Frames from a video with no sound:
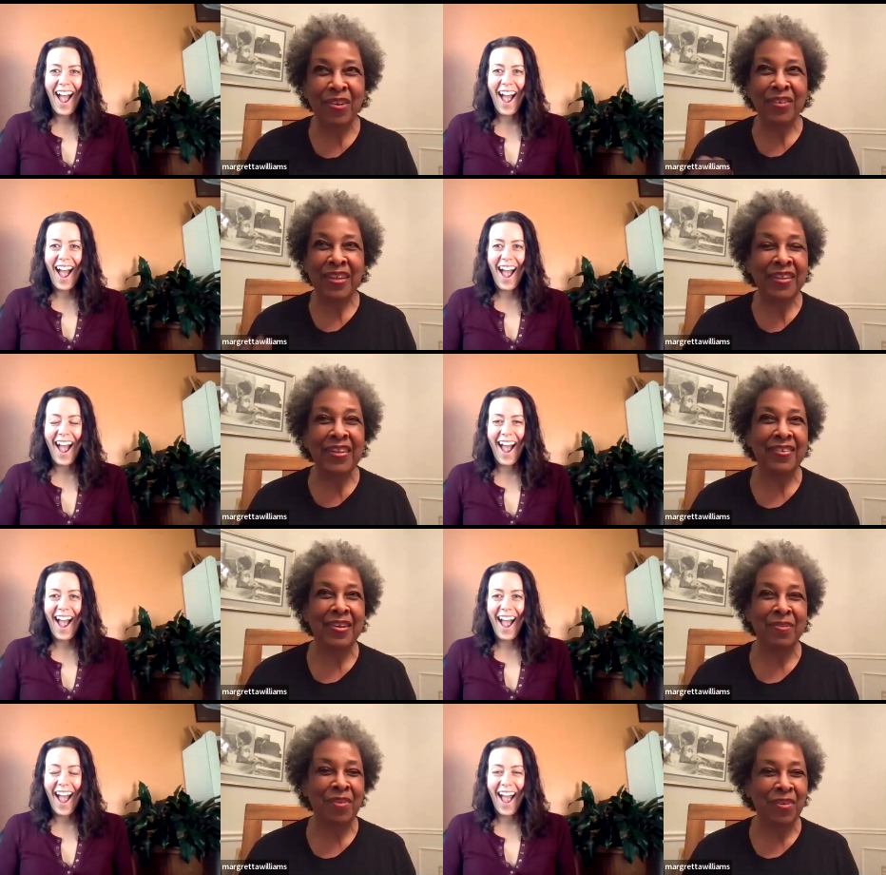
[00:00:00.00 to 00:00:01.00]
Speaker 1: you don't need these
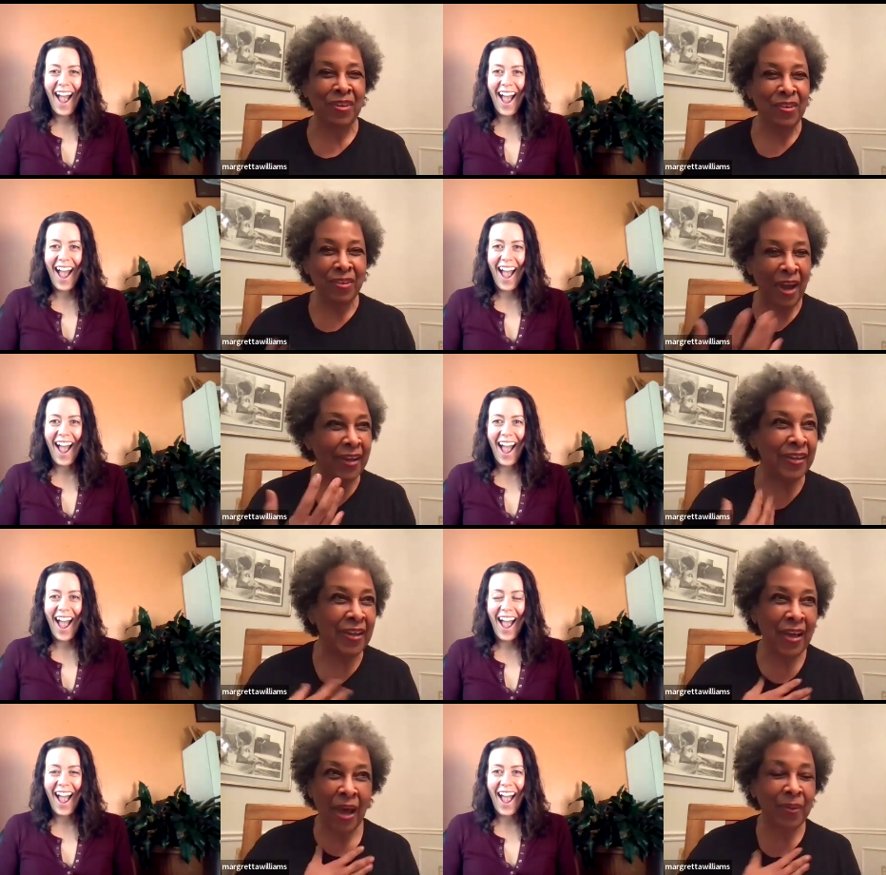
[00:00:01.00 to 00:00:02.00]
anymore. You're, I,
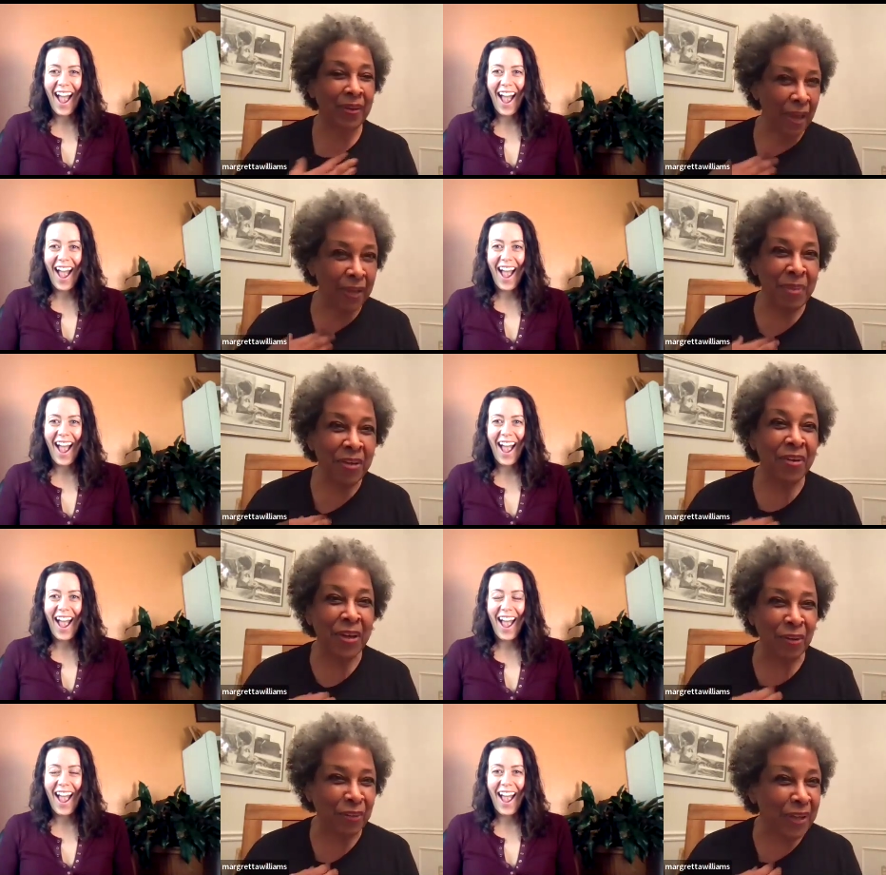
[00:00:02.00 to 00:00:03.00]
I, I'm
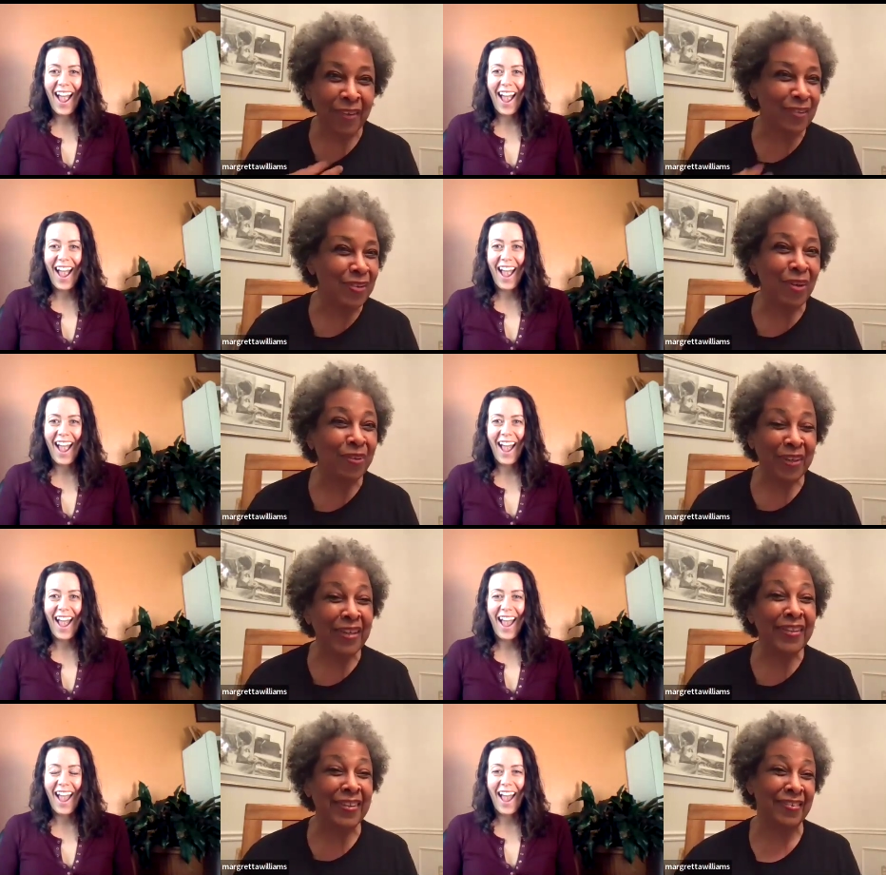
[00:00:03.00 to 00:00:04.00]
hearing your lungs. You don't
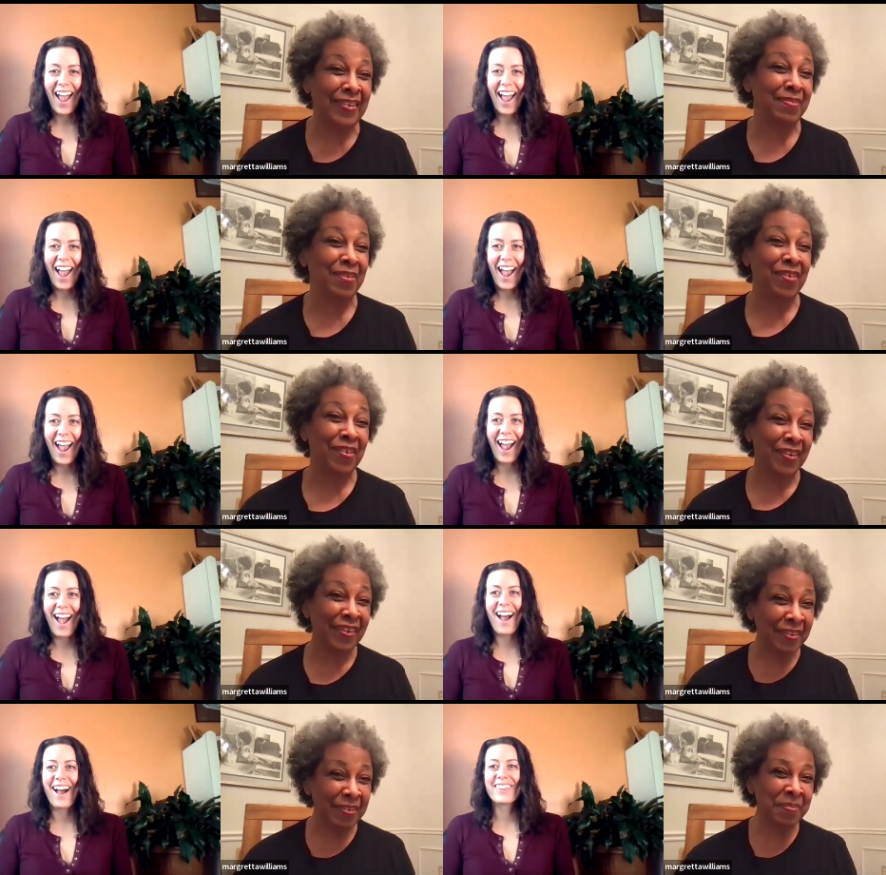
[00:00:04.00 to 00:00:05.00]
need these anymore.
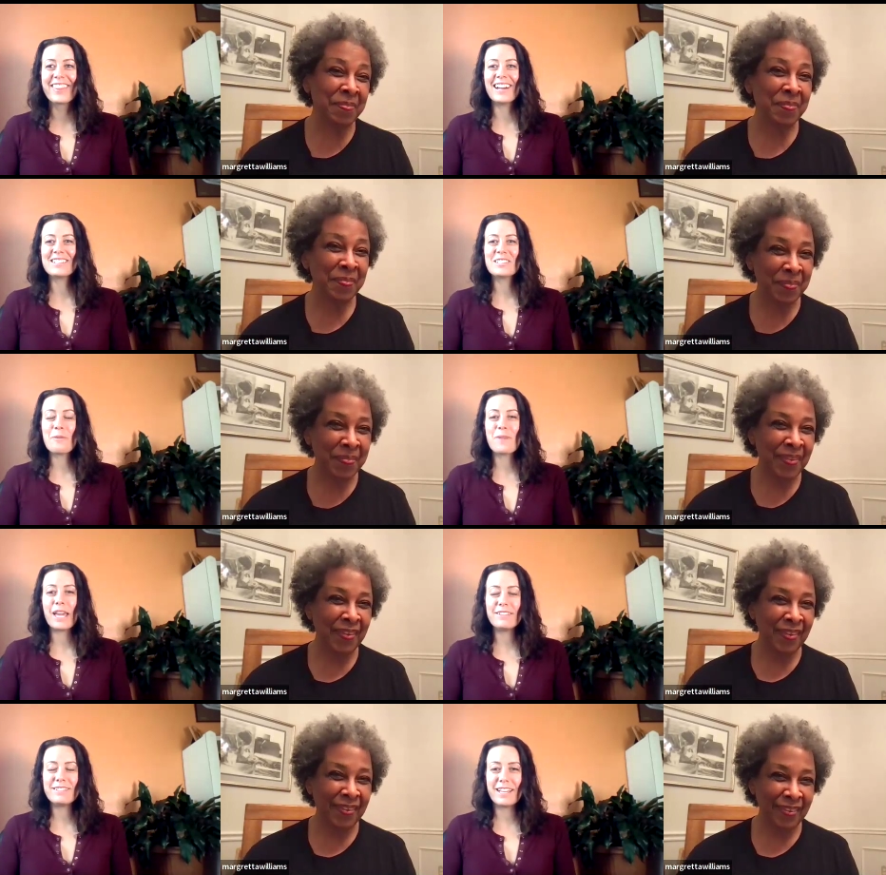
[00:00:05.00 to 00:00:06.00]
Speaker 2: That's
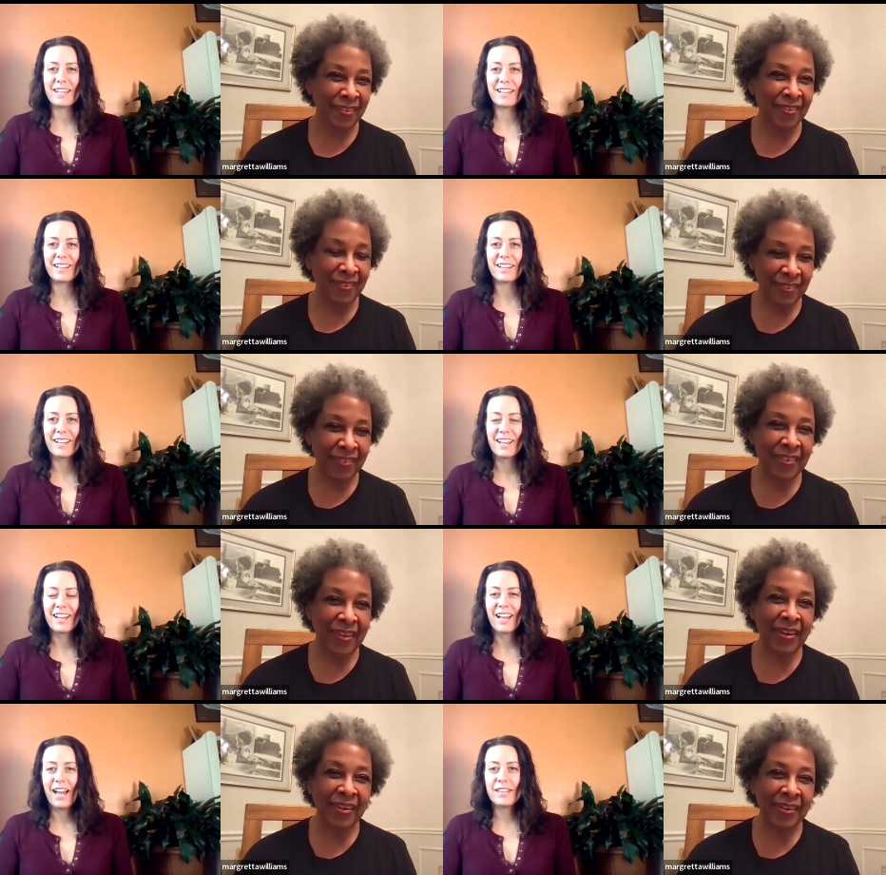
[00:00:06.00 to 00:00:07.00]
amazing.
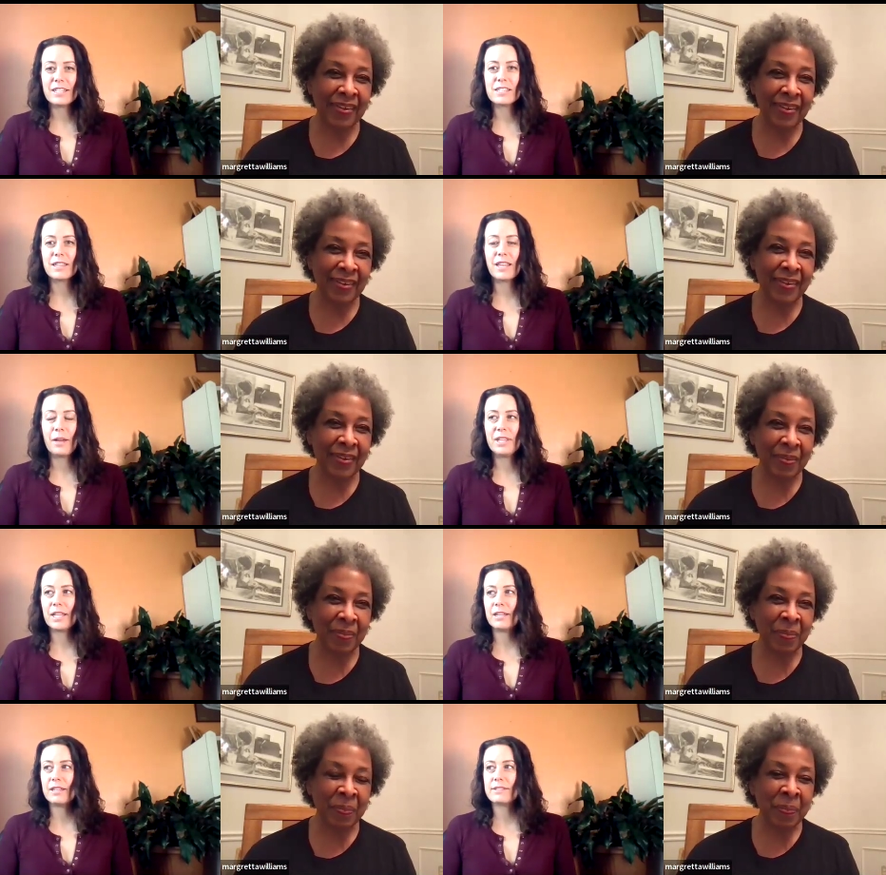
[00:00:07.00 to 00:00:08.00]
Yeah. And that's I mean,
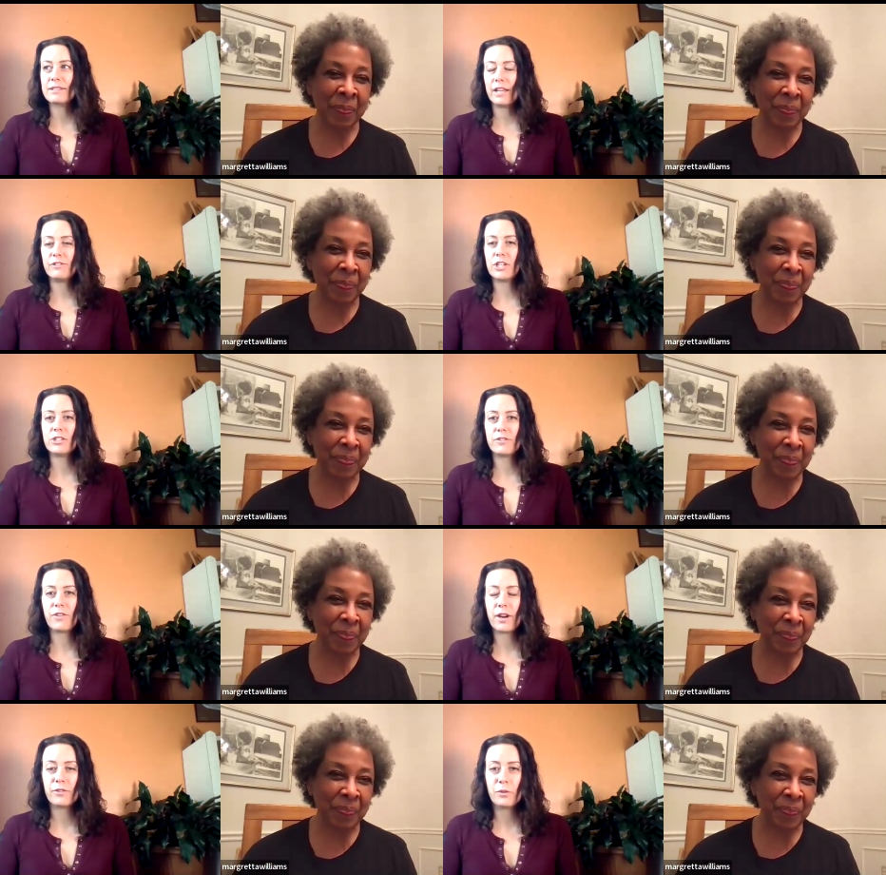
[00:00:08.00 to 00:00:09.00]
that is life changing for
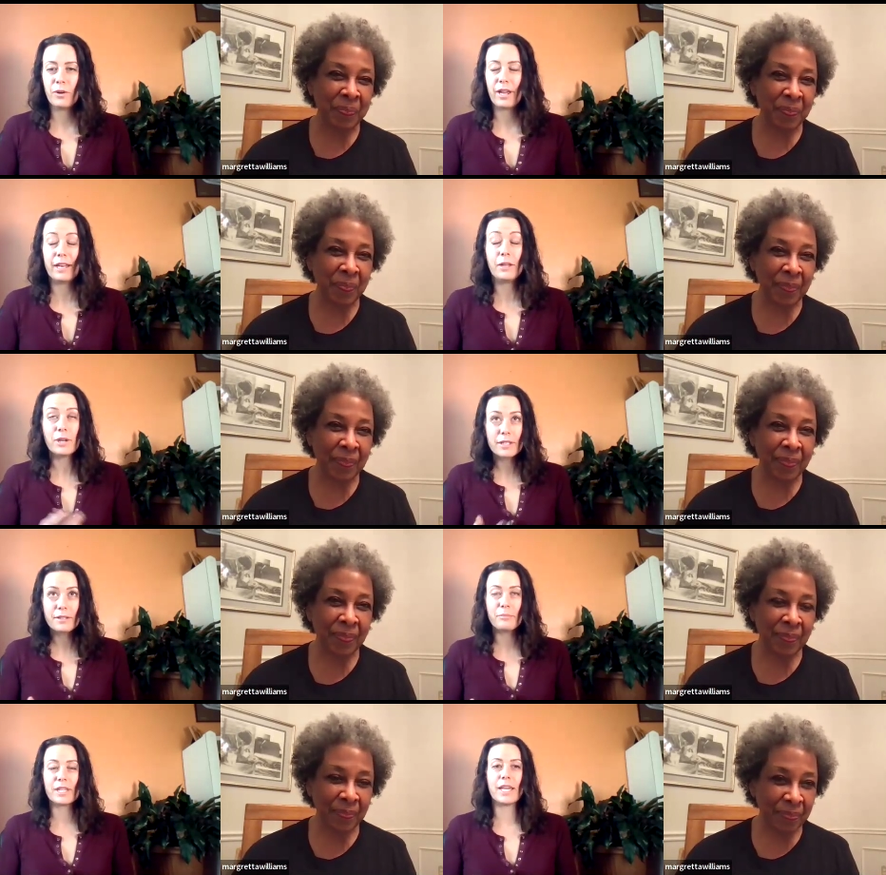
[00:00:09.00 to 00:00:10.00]
everyone anyone,
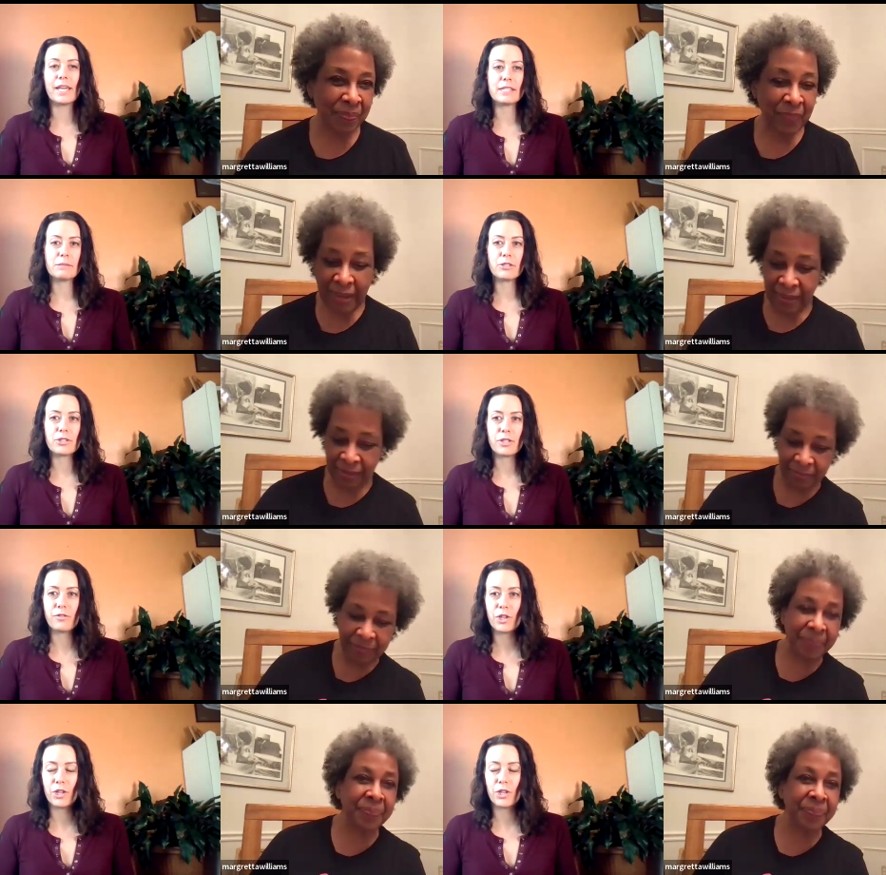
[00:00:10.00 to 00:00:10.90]
but like especially yeah. for